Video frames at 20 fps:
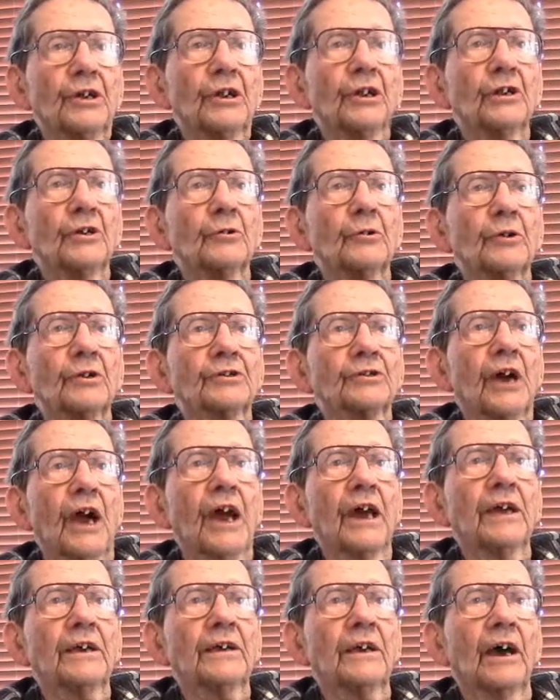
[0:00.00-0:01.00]
get into a
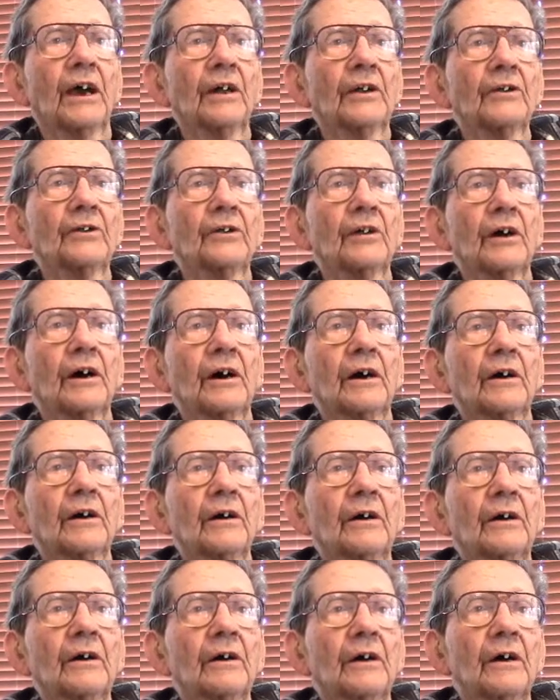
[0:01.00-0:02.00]
tank, and
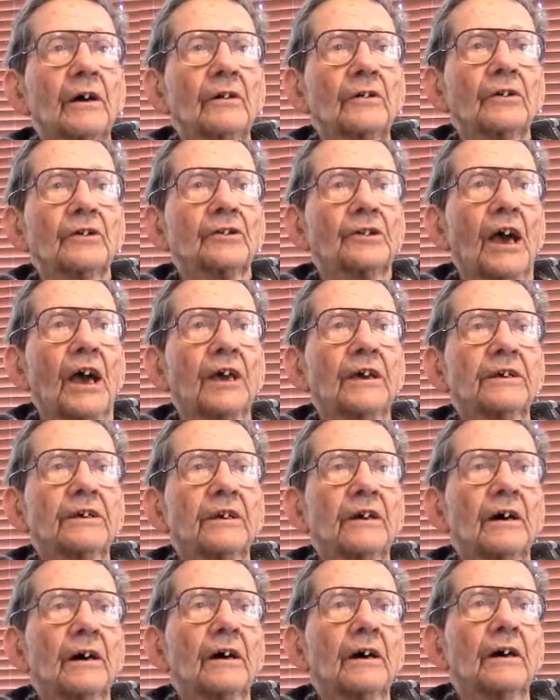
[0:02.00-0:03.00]
the tank
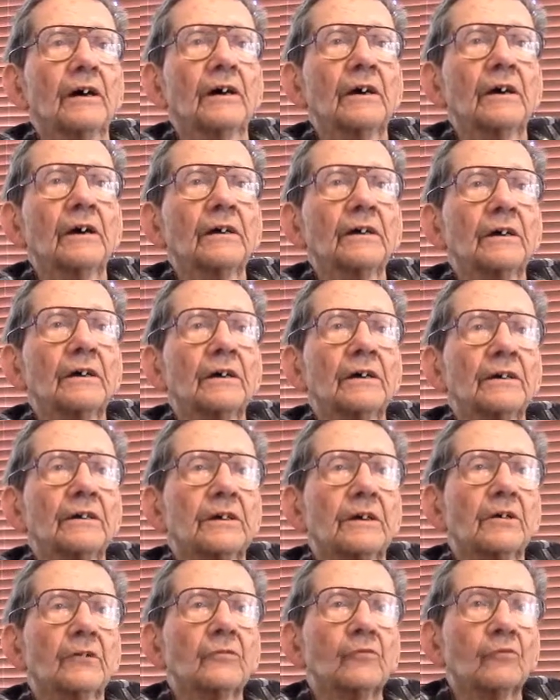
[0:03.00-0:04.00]

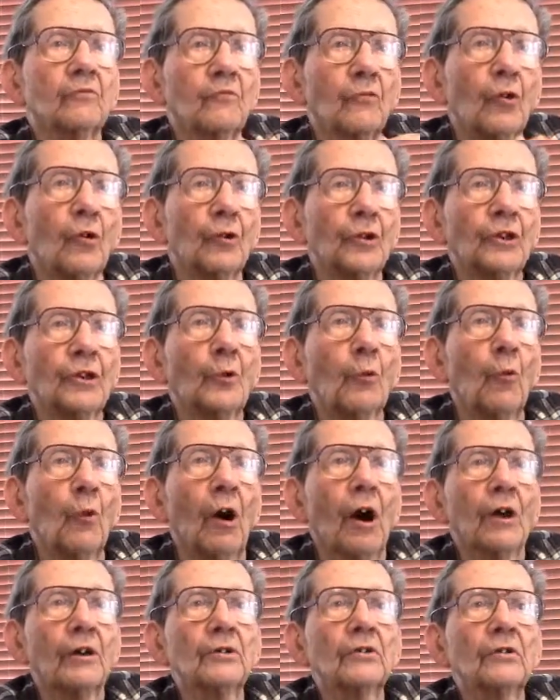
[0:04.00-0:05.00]
can float in the
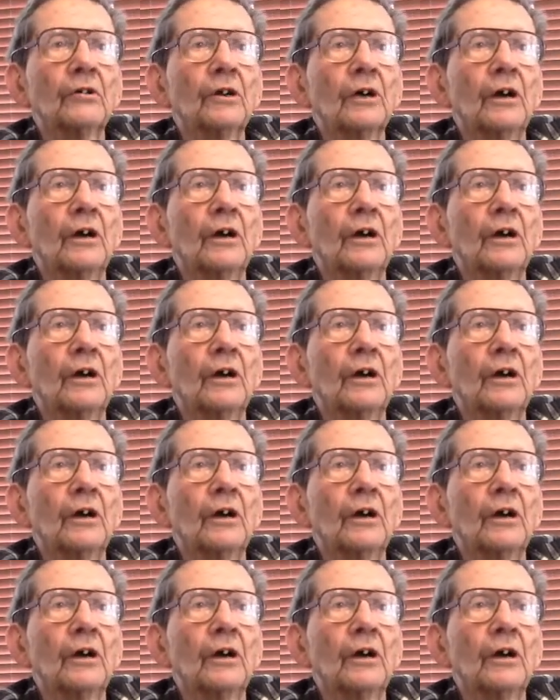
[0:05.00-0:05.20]
water,